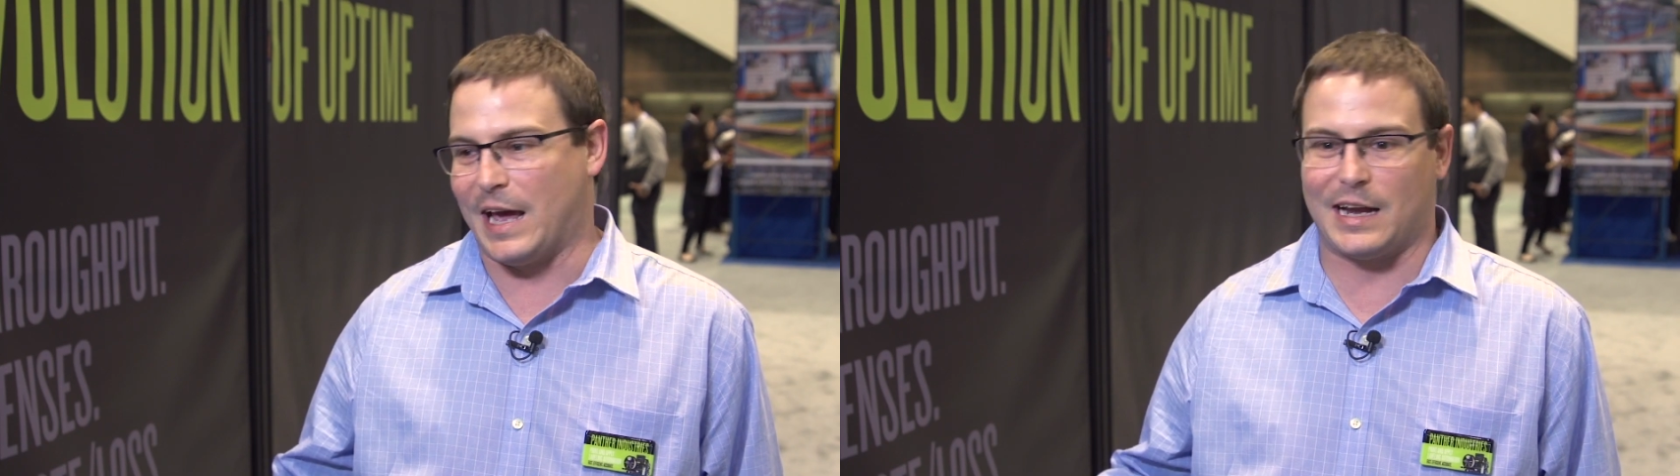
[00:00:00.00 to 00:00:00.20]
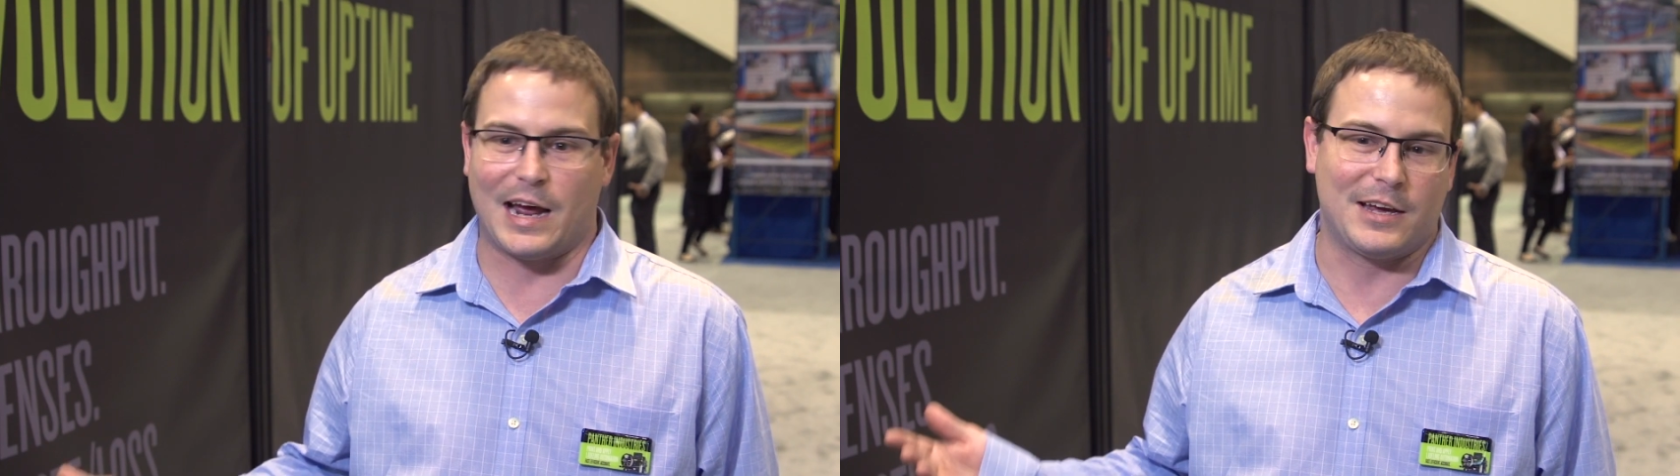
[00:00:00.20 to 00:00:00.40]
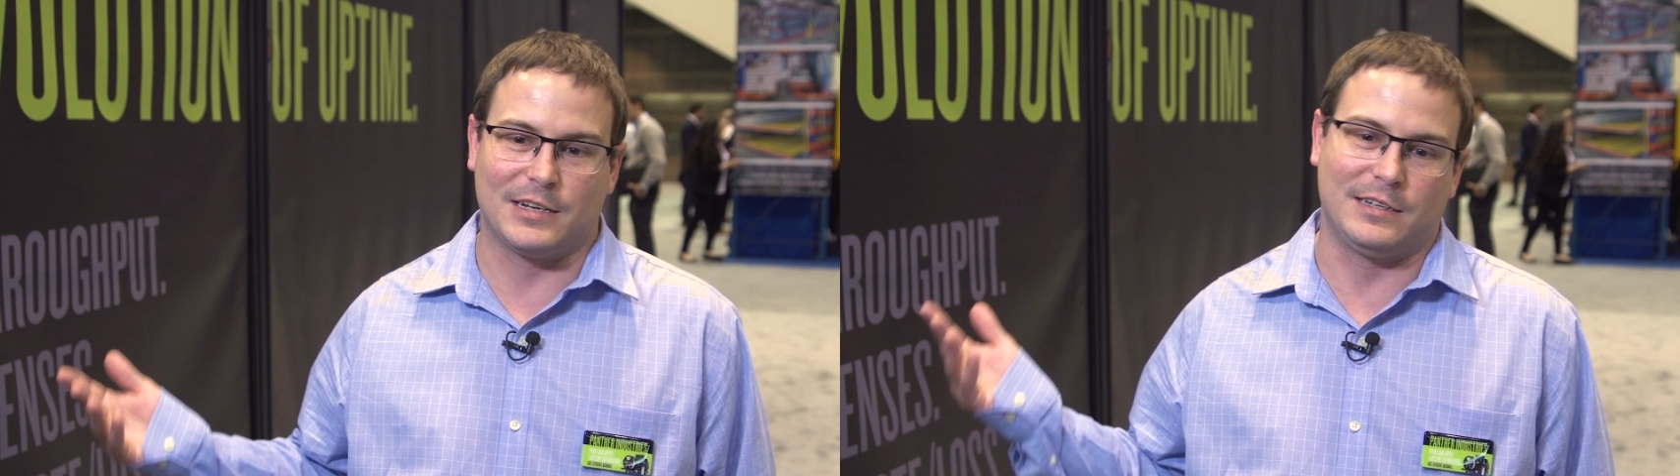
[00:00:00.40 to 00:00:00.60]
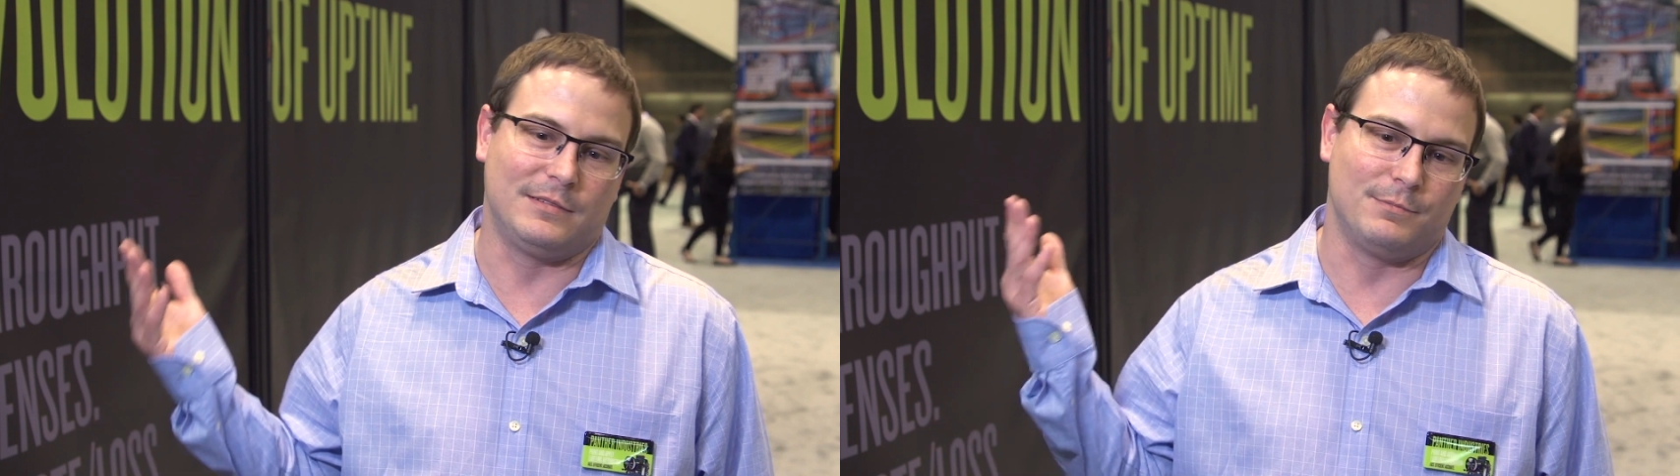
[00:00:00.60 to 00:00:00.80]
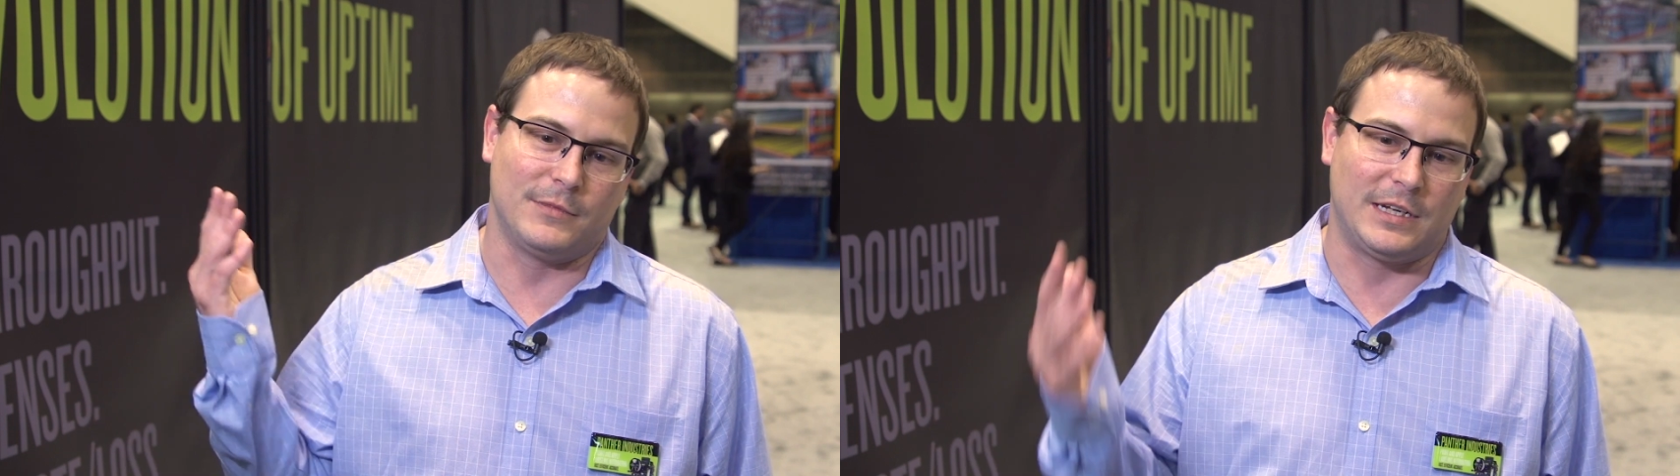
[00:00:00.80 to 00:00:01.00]
and I could
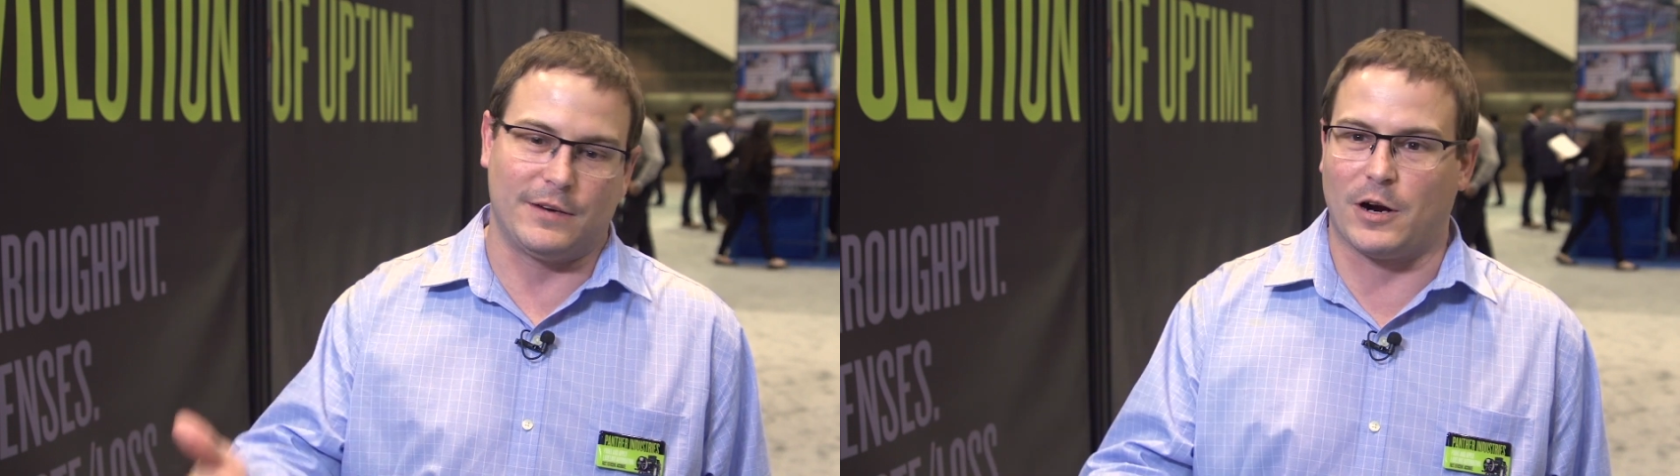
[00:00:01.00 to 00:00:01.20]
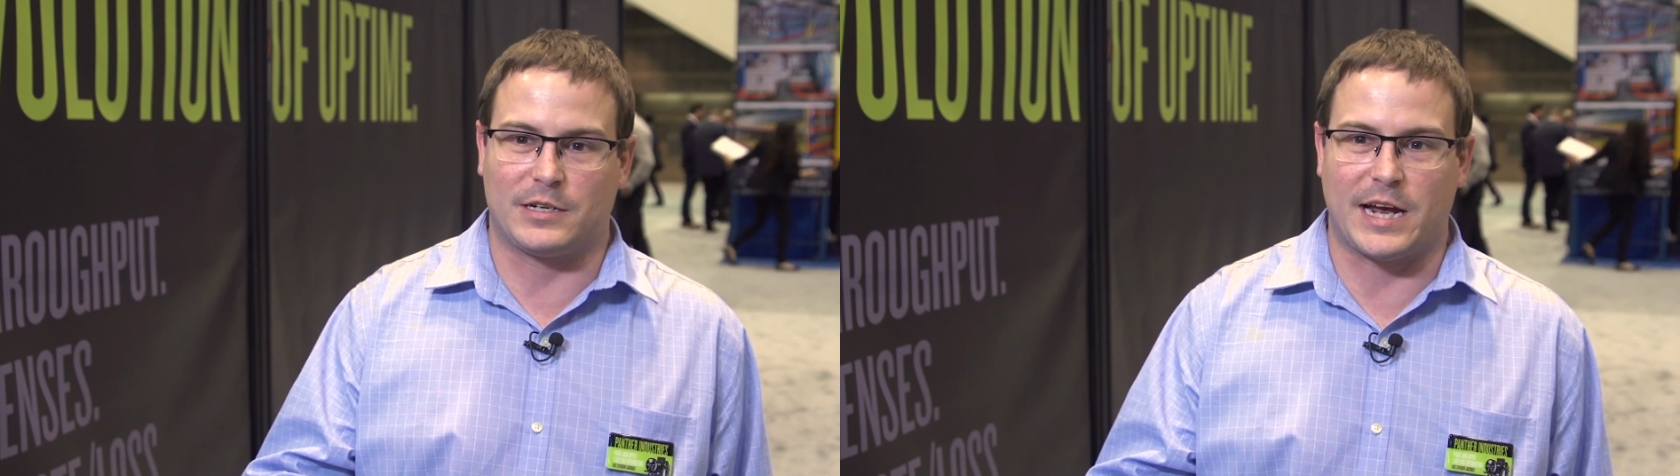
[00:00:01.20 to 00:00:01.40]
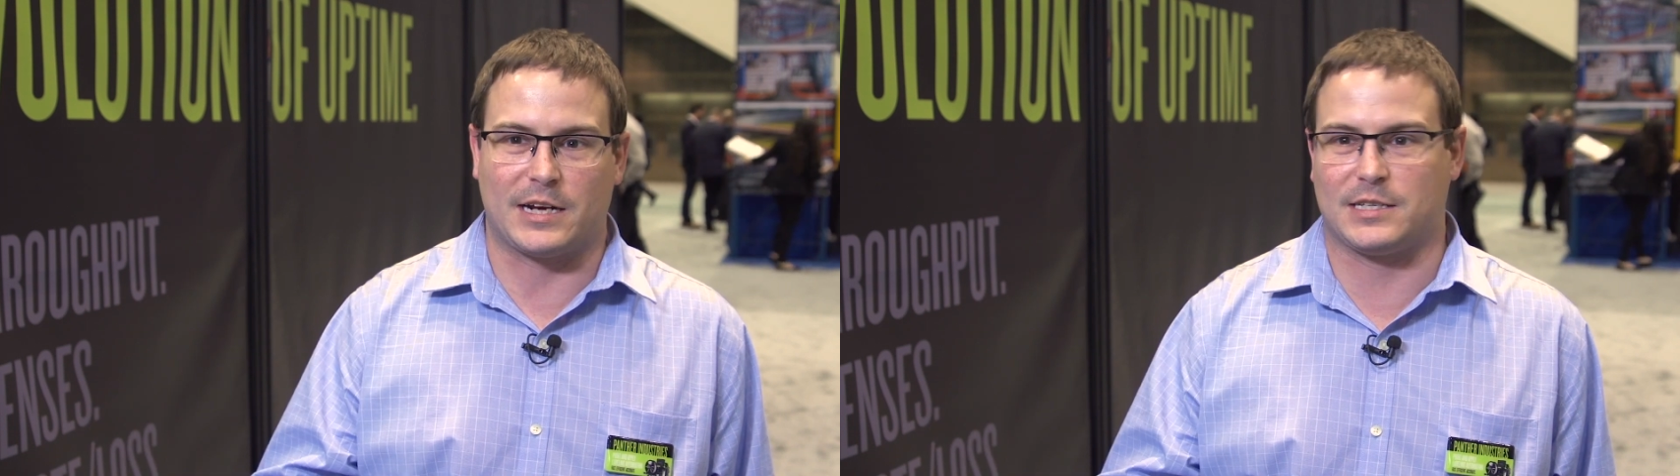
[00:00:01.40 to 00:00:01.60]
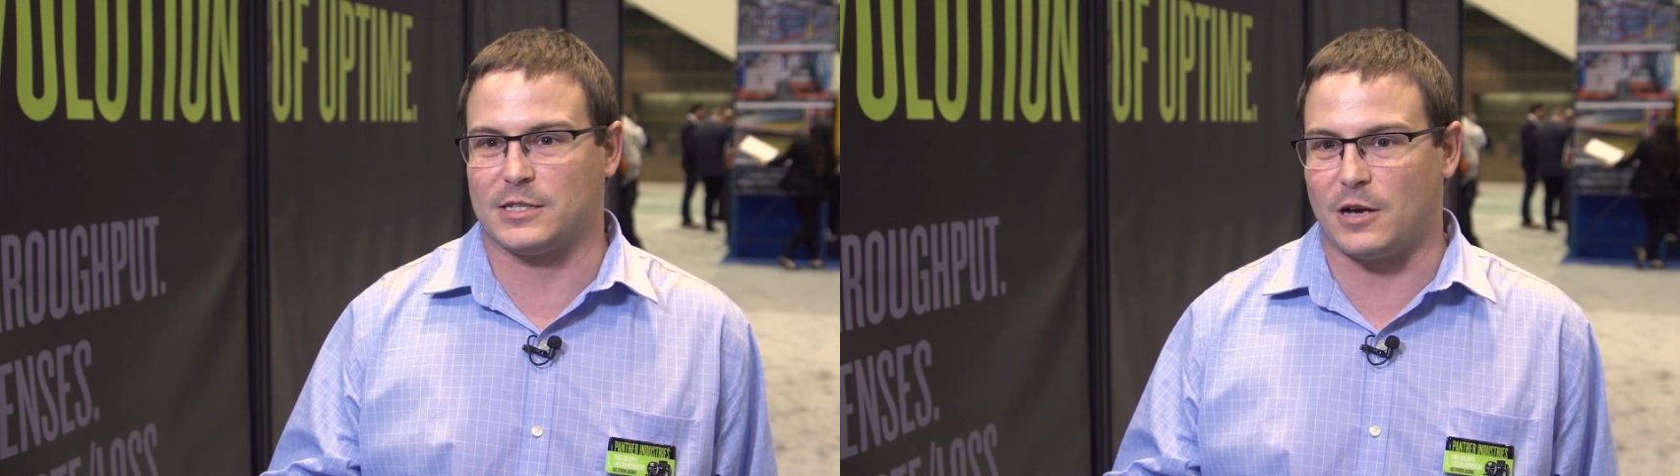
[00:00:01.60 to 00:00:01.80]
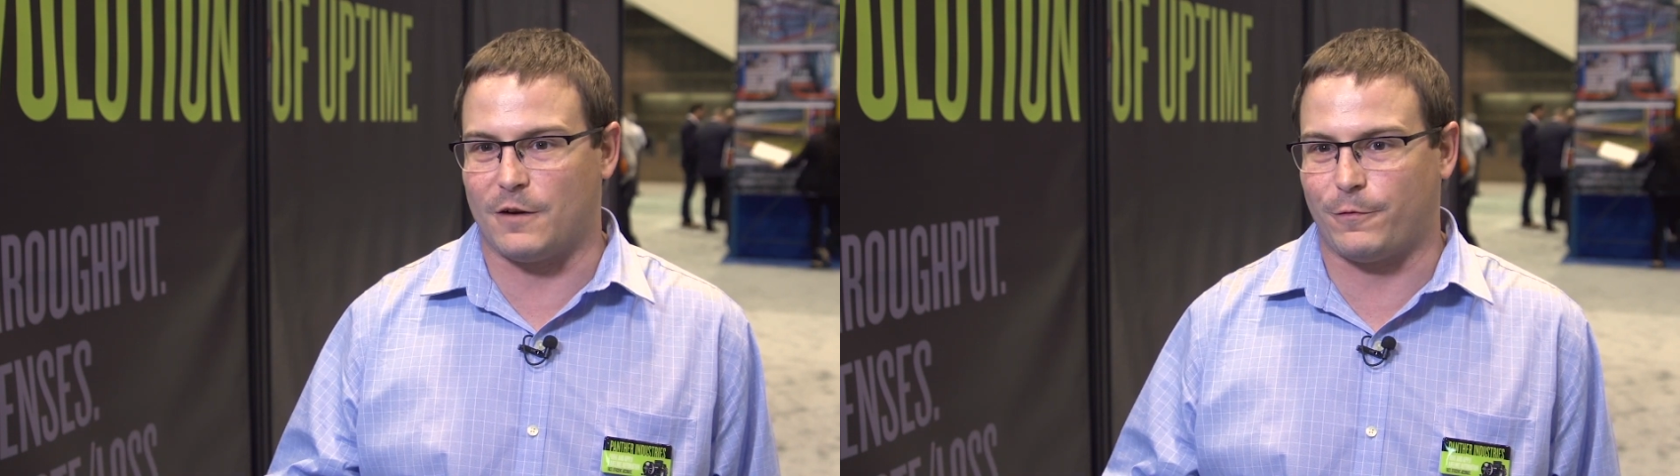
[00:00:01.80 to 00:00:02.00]
give our techs
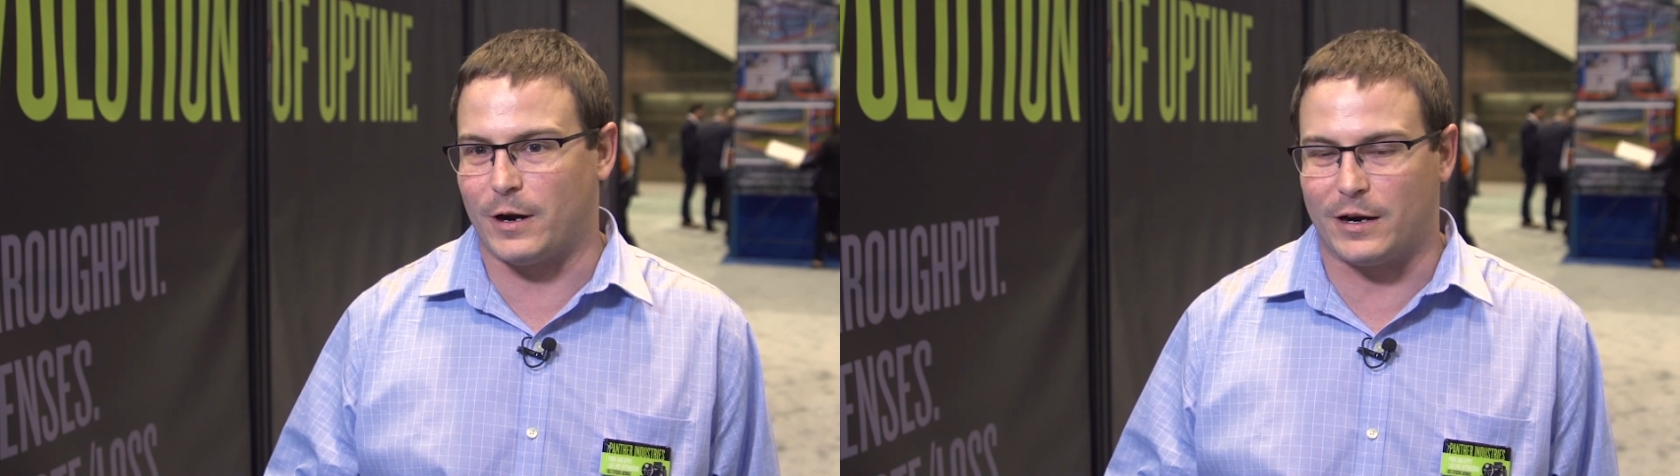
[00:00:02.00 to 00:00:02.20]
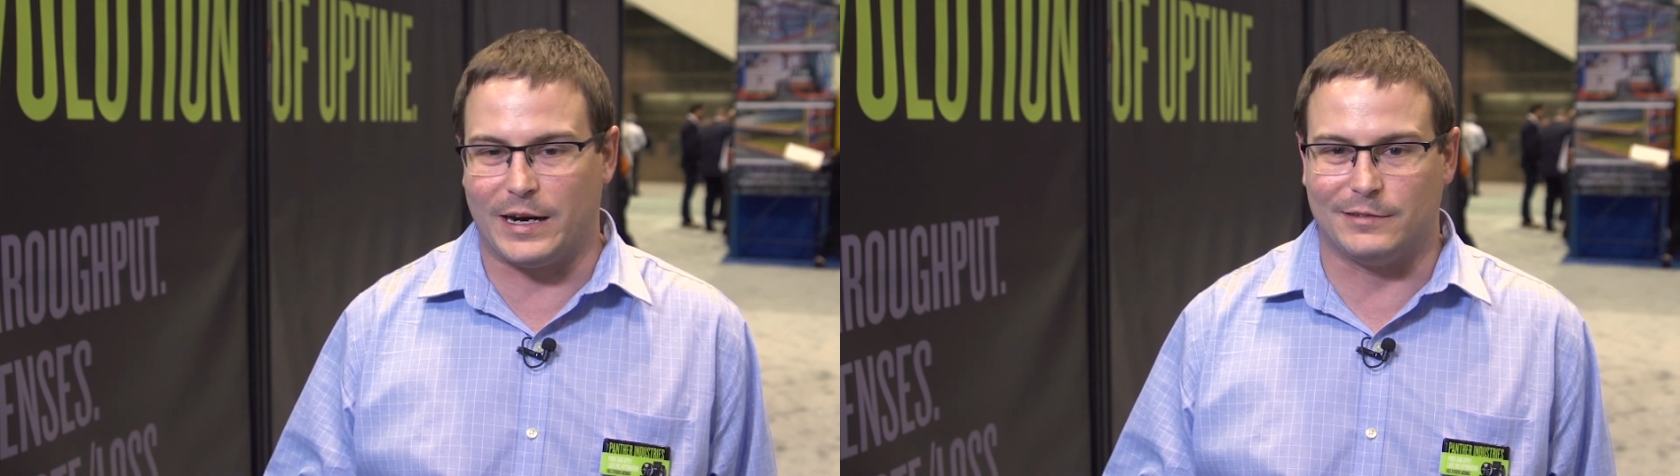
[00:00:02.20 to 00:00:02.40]
the software,